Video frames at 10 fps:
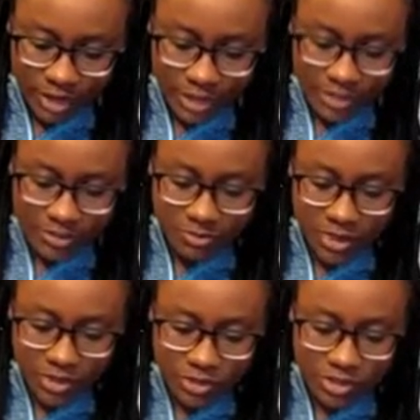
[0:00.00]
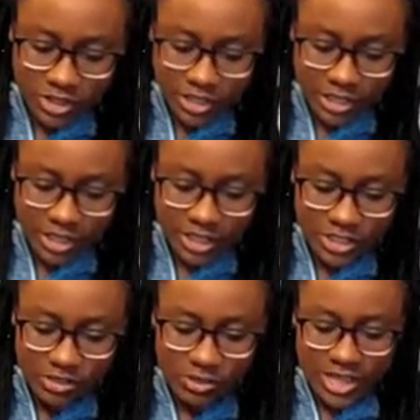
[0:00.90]
As much or as little
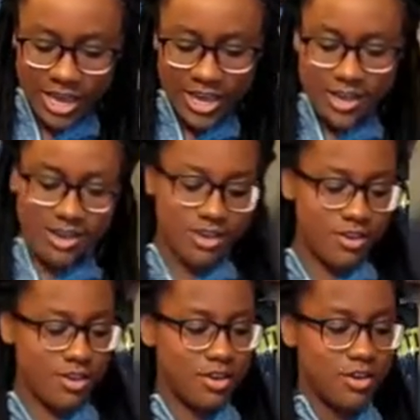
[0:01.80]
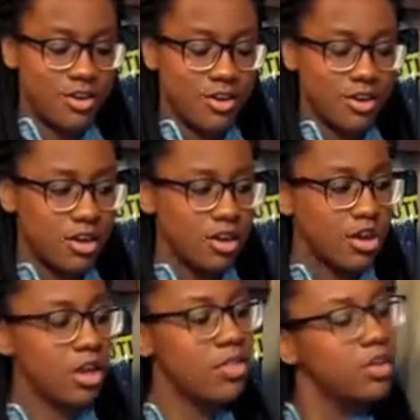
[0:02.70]
as you'd like.
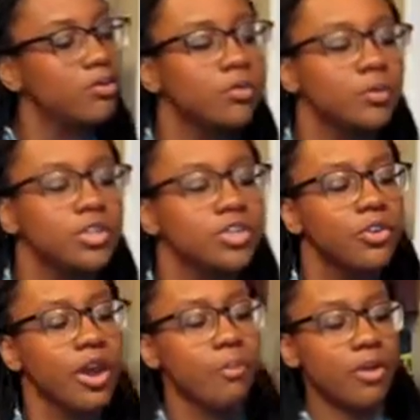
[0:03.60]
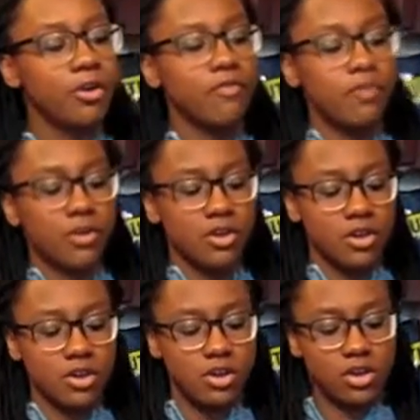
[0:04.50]
And then we're going to grab our
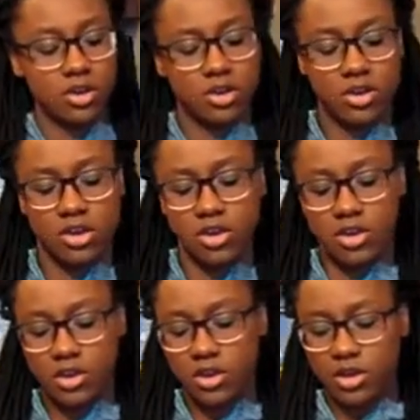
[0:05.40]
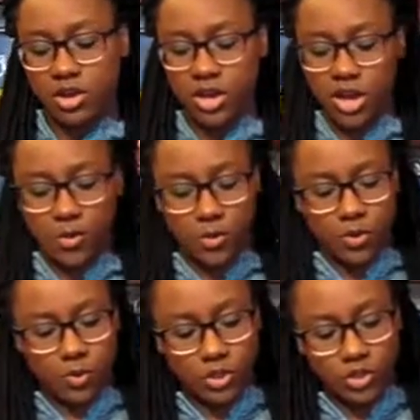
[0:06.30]
fork and we're
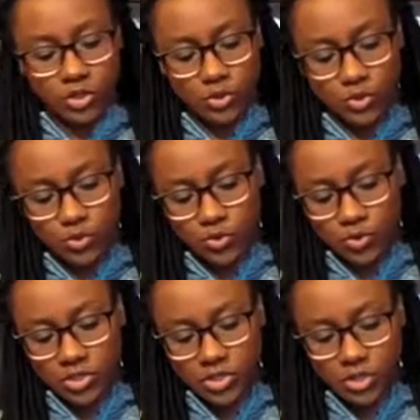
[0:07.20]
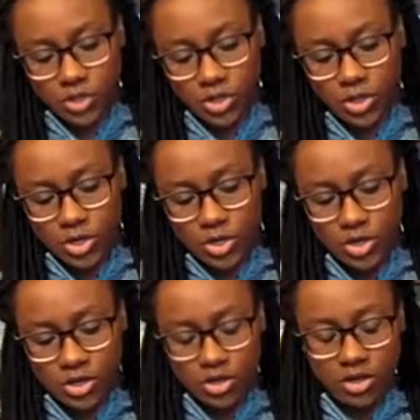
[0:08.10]
going to drizzle.
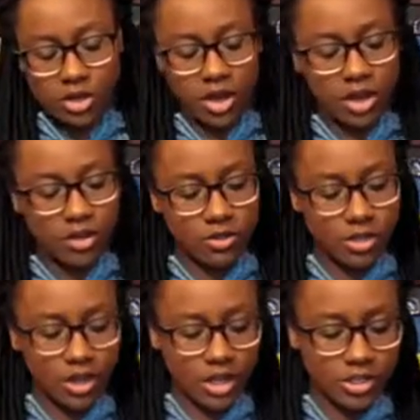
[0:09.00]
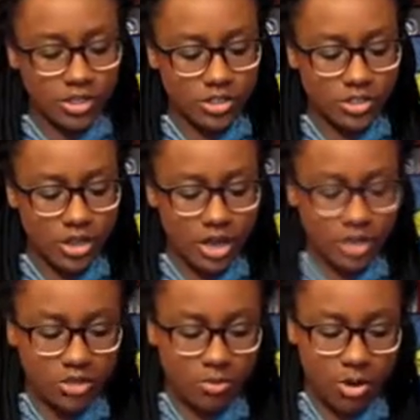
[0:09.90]
I don't think I should do that.
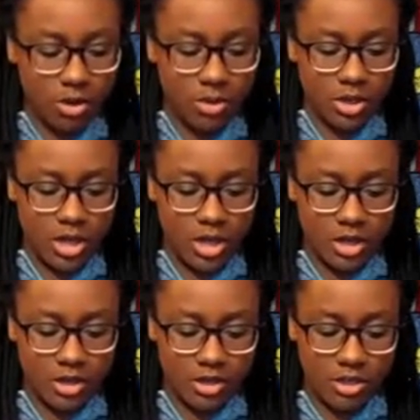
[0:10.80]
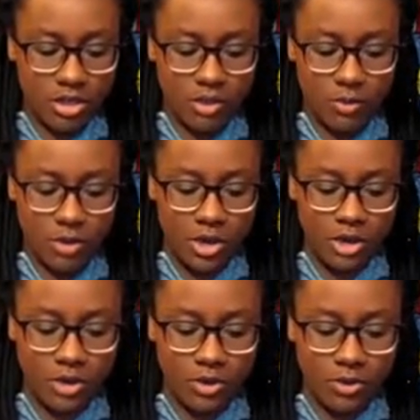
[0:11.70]
I should probably there we
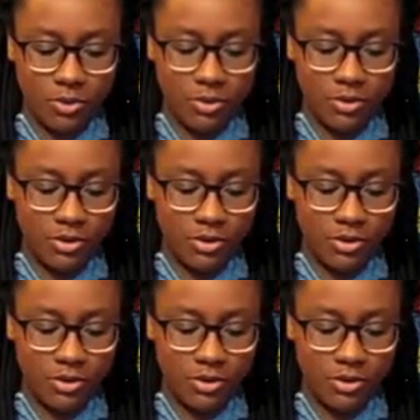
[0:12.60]
go.